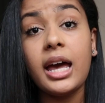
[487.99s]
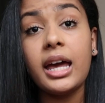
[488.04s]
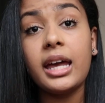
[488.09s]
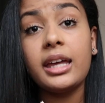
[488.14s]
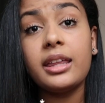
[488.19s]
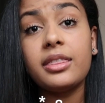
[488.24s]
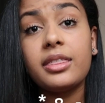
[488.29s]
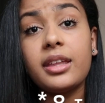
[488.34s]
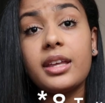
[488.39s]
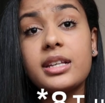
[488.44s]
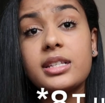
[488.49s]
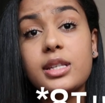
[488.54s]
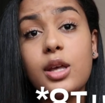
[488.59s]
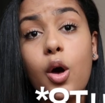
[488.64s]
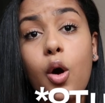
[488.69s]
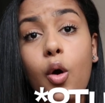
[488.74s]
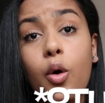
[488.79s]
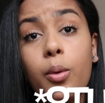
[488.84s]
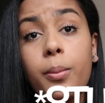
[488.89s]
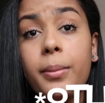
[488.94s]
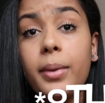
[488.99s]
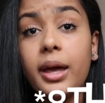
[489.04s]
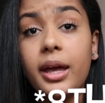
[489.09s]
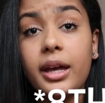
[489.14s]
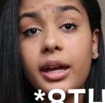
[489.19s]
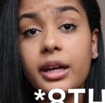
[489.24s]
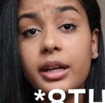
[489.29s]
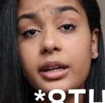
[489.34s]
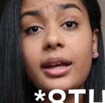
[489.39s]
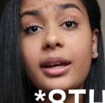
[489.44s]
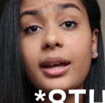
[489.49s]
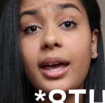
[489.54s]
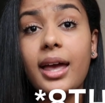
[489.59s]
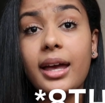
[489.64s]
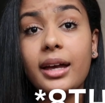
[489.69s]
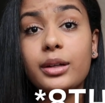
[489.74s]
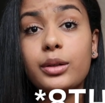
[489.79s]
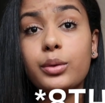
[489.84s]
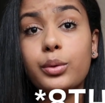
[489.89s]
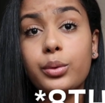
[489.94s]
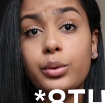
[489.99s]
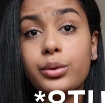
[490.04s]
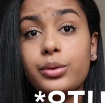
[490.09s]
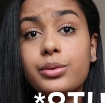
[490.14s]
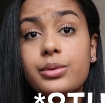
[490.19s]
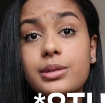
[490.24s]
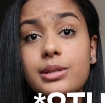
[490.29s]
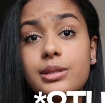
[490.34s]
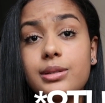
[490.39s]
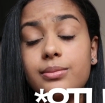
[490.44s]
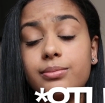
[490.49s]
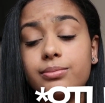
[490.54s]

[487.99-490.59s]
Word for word: Ninth is homemade egg noodles.